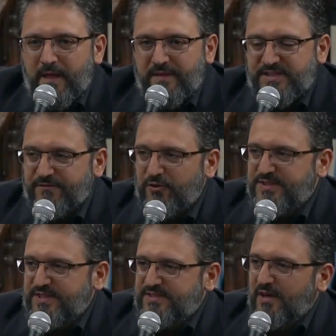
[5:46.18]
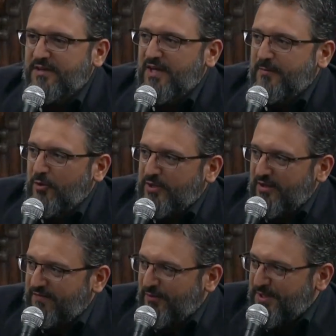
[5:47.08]
This verse is talking about
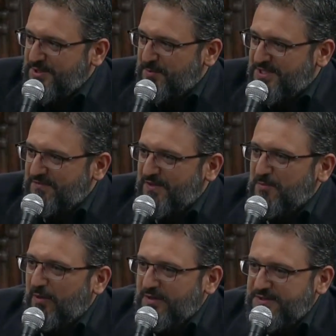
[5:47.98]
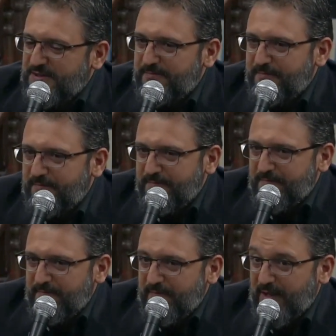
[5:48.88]
a very specific mosque,
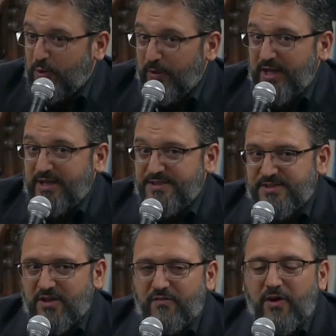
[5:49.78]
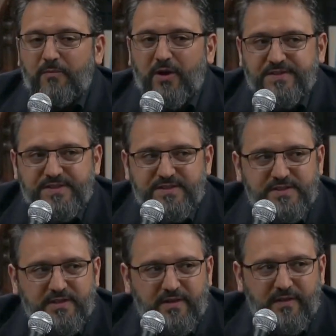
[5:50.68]
the greatest of all
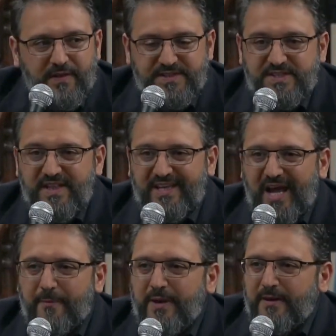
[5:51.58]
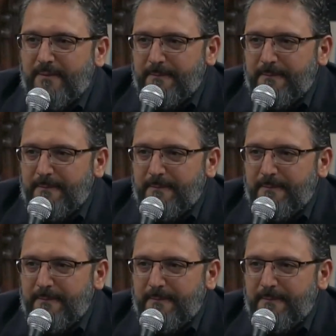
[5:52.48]
mosques. This is the Kaaba.